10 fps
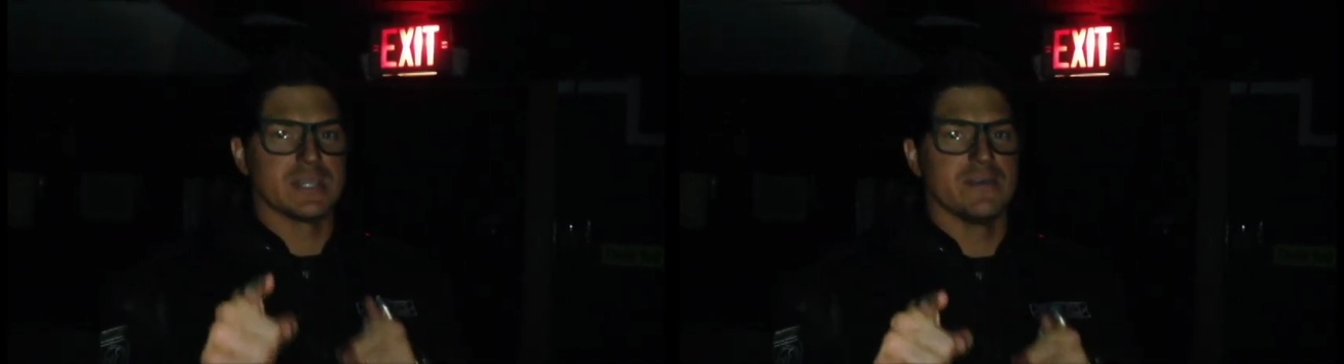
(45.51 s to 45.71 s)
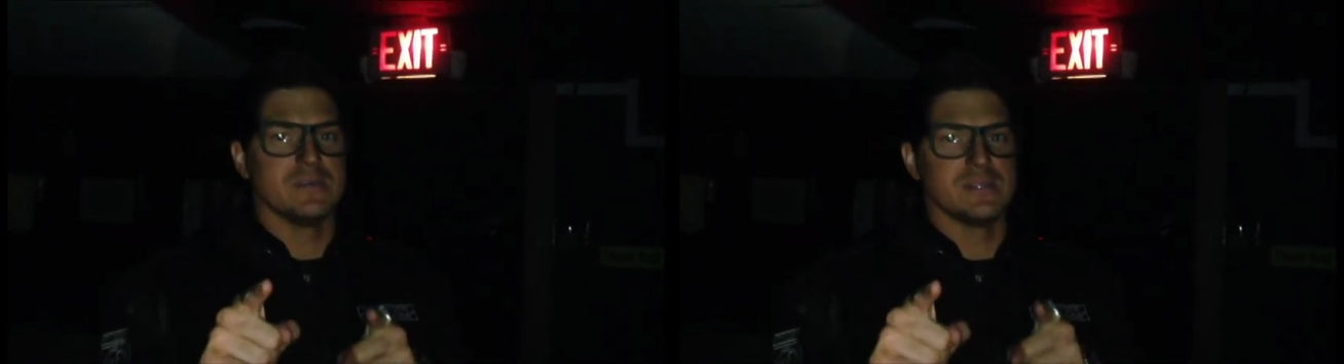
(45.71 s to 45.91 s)

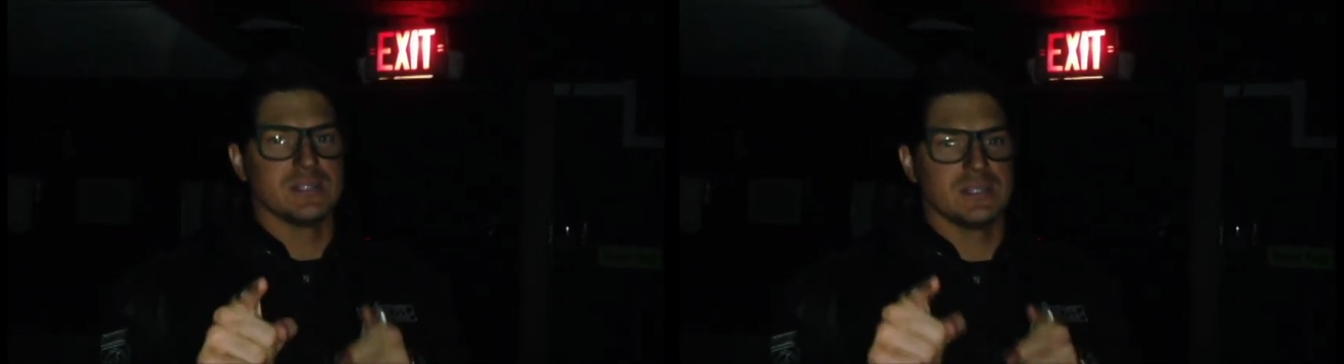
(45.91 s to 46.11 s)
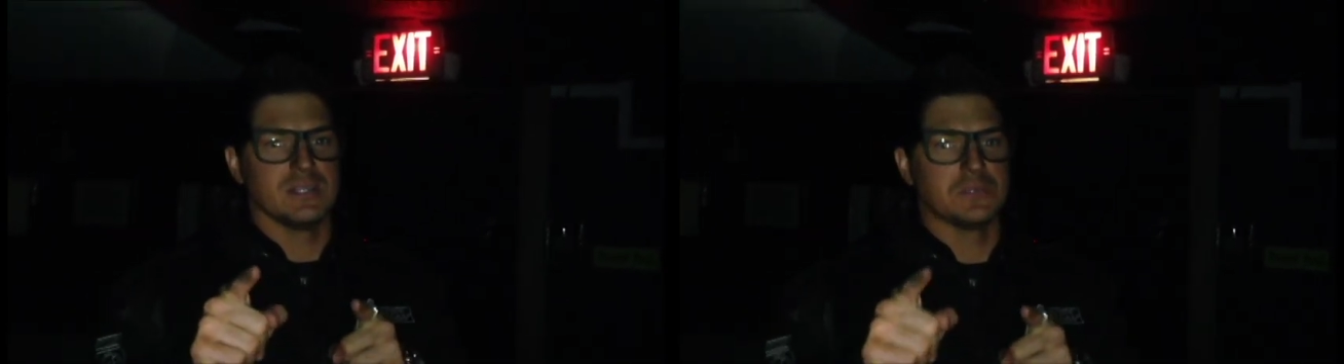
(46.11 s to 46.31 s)

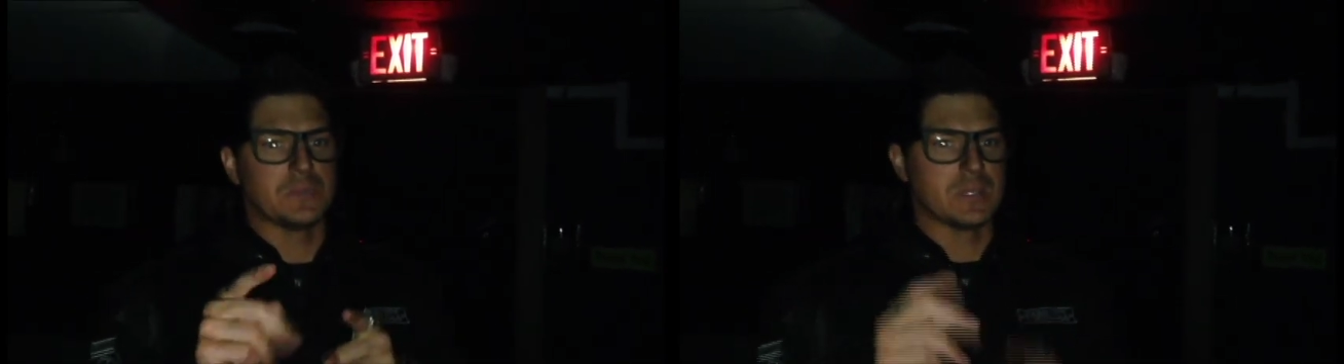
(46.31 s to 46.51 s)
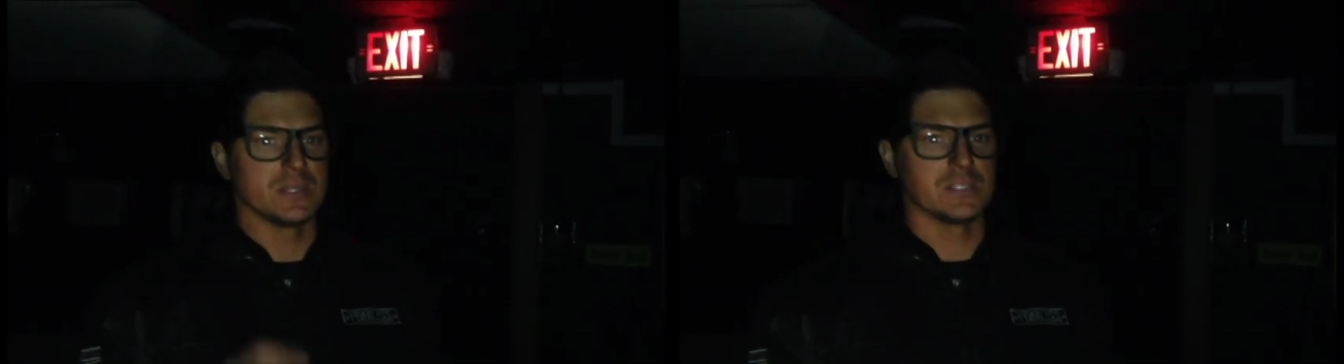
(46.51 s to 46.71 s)
evidence is
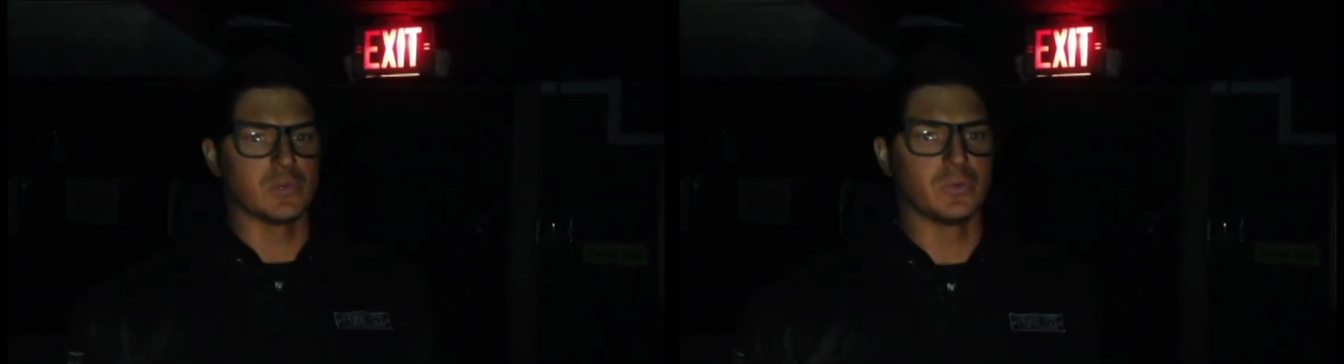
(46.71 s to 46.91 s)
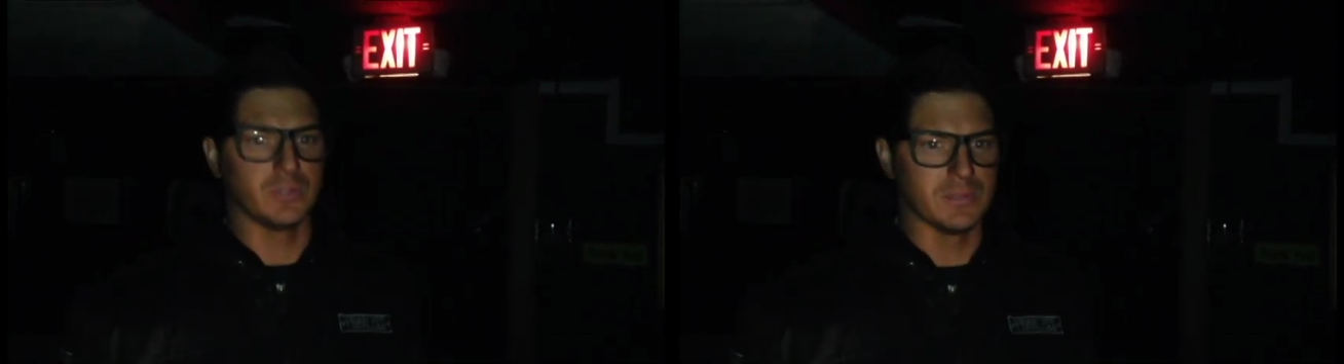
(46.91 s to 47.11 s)
because it
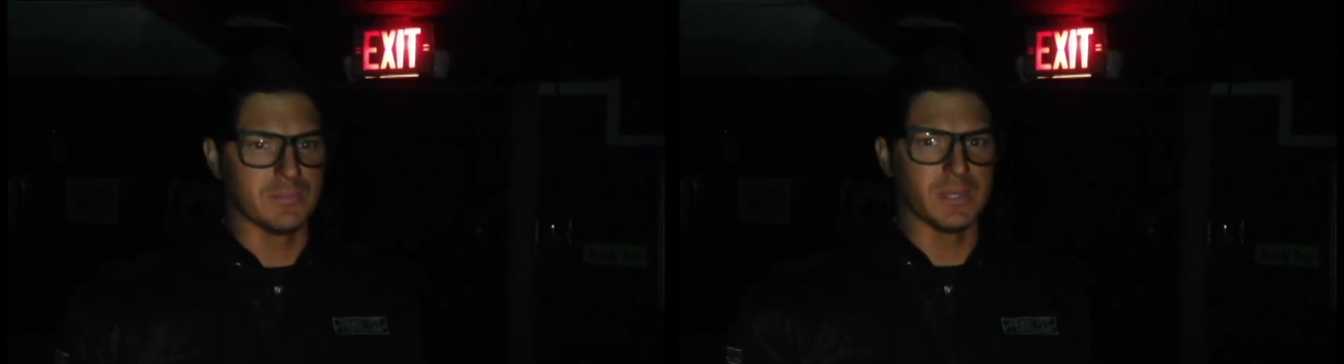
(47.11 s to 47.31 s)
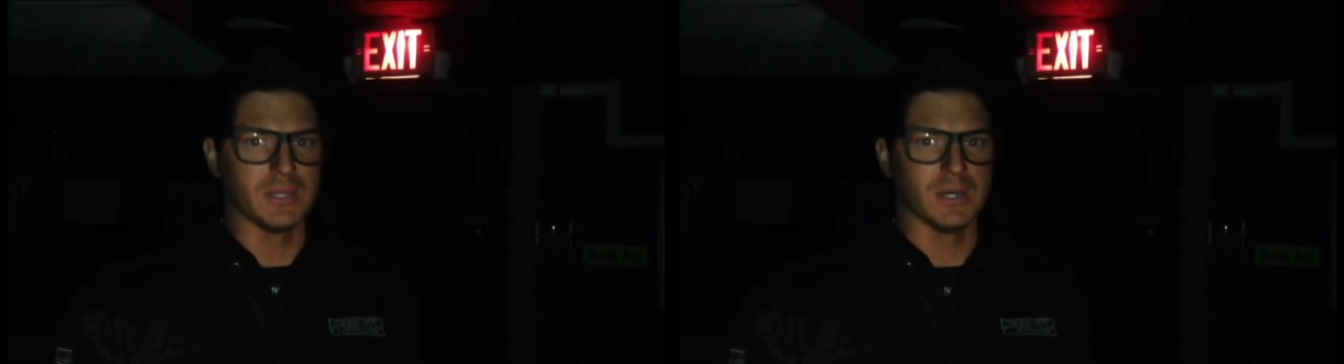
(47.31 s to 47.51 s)
really
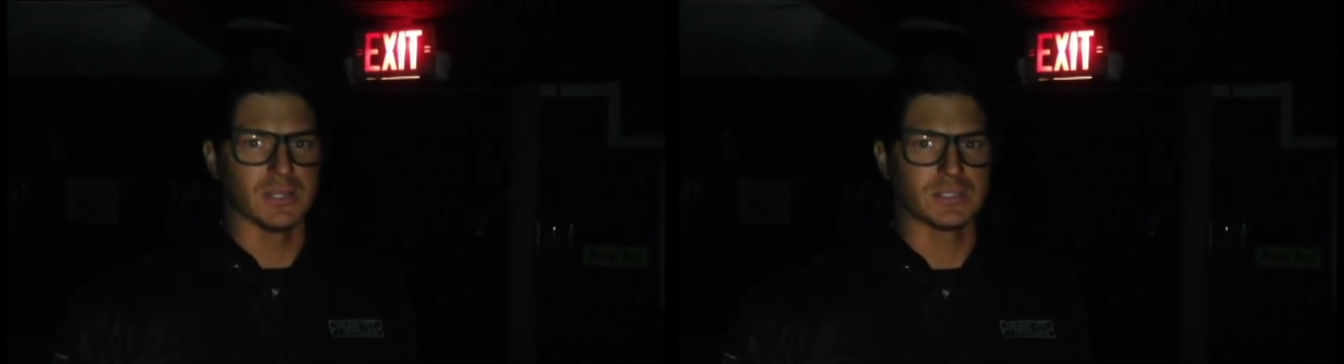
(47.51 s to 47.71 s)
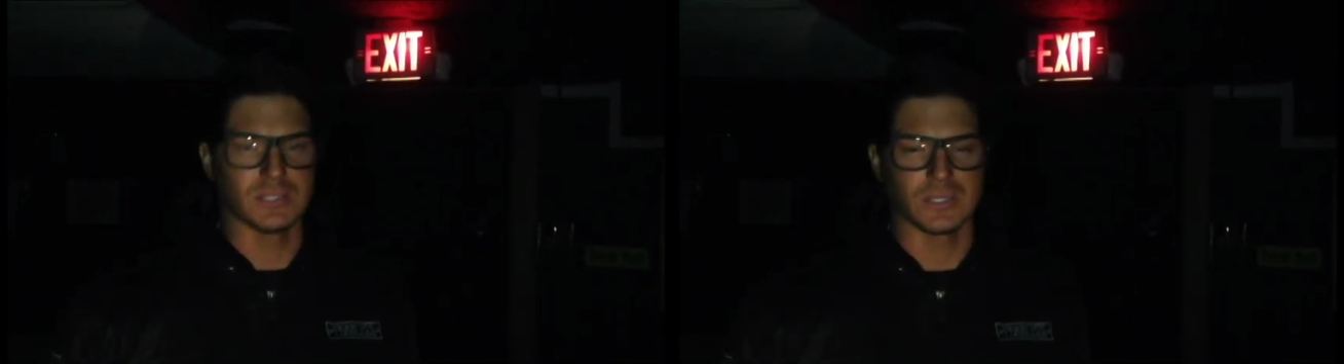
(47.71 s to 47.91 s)
made
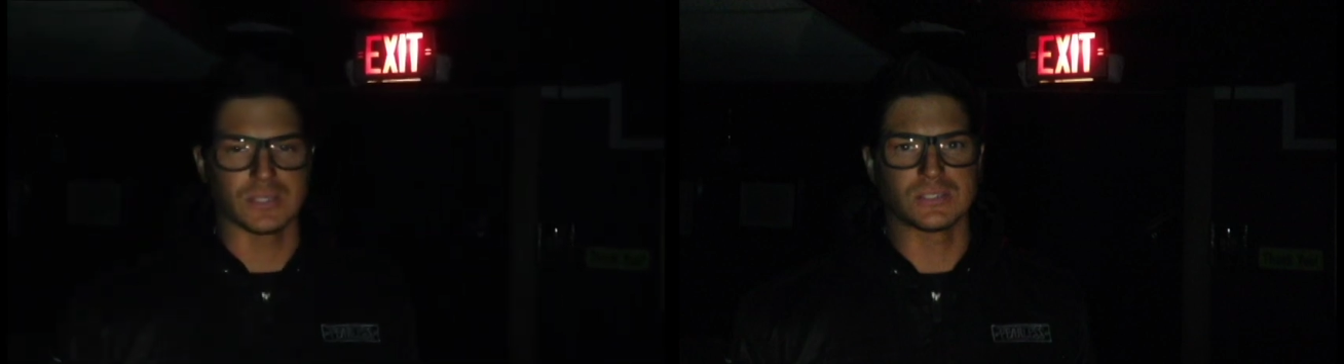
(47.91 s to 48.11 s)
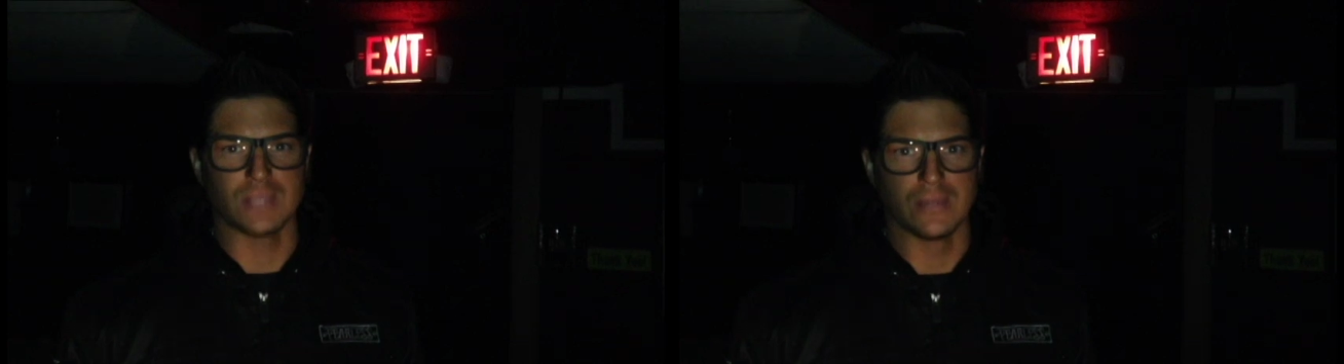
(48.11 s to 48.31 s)
us
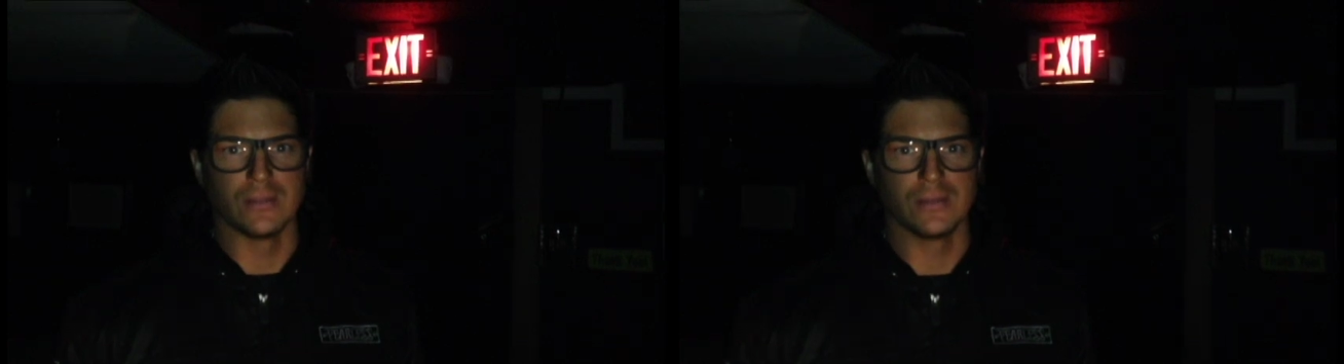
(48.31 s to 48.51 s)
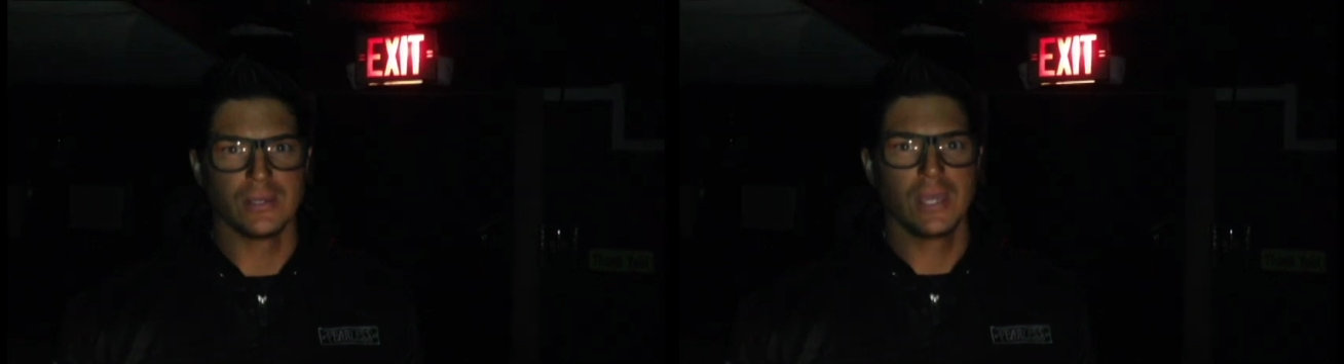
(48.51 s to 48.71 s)
excited.